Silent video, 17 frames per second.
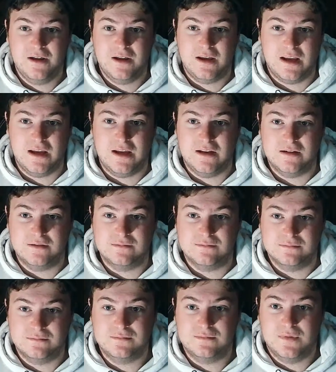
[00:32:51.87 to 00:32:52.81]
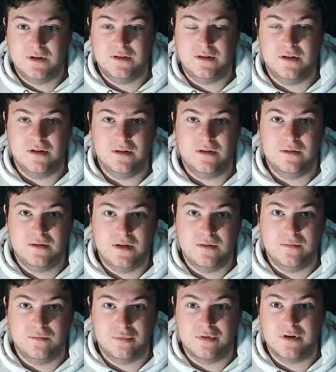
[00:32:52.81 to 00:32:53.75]
in
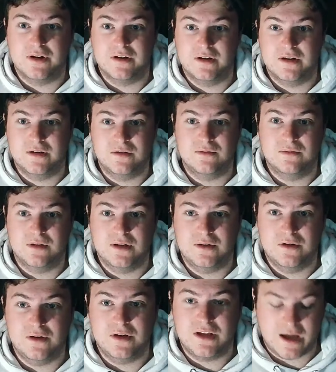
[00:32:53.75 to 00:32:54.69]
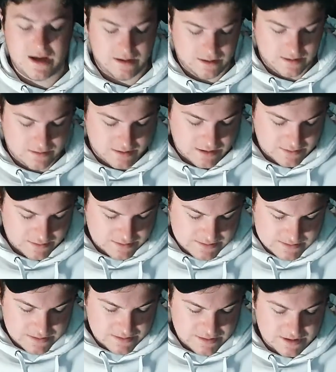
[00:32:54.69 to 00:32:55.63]
Britain, in UK. I think
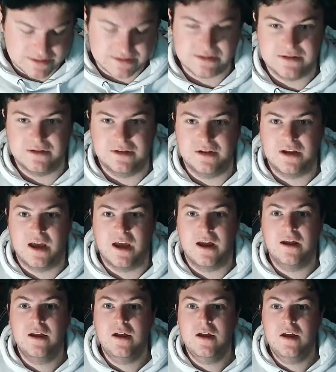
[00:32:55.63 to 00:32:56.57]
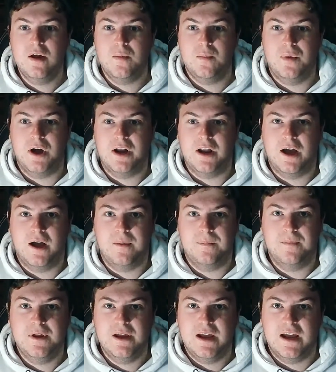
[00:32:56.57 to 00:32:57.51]
it's in the UK, but
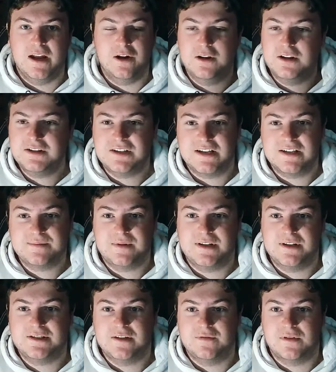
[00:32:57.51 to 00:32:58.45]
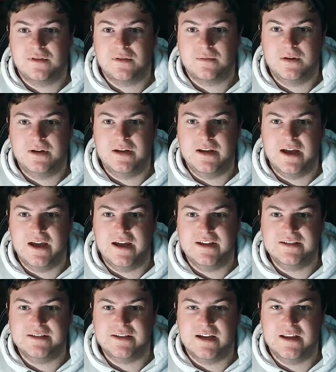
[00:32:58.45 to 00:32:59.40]
it only takes place over 3
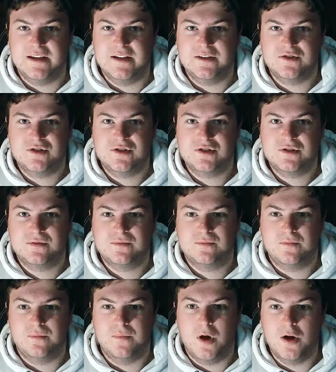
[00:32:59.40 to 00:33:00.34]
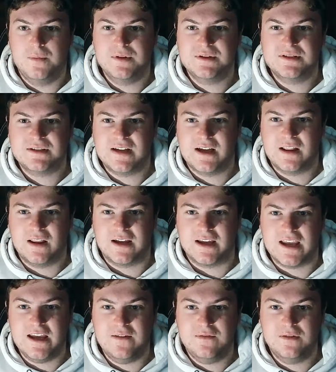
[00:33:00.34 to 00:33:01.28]
days, and there's just moments that, like,
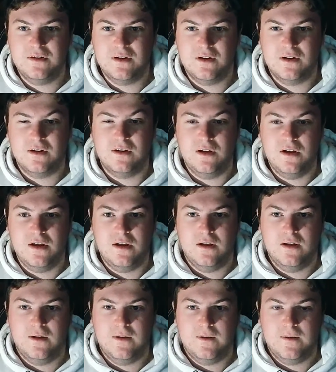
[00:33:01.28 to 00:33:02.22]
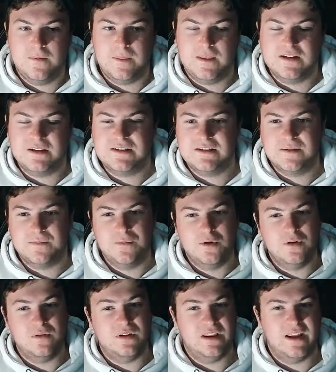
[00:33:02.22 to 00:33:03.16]
even though this is a
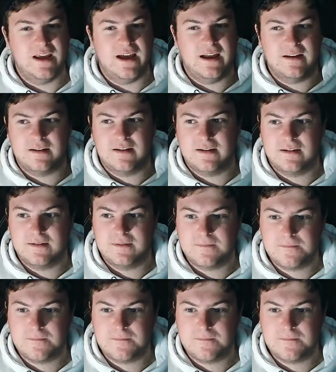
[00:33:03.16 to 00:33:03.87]
movie that